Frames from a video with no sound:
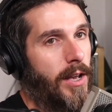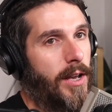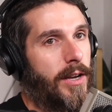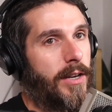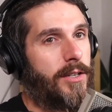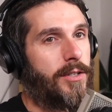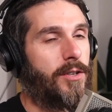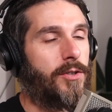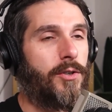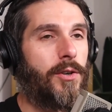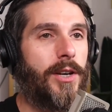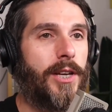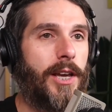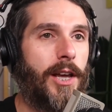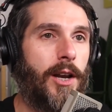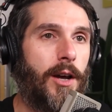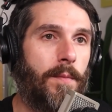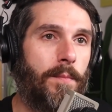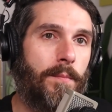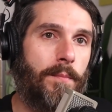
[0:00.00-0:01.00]
because there's already
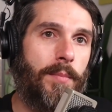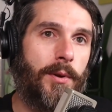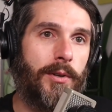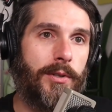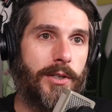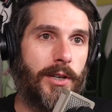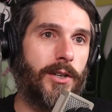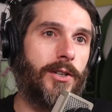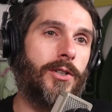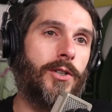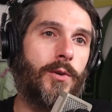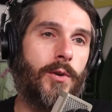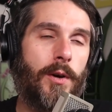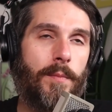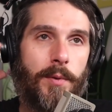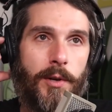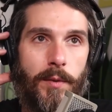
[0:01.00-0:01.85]
GitHub built into it, but it'd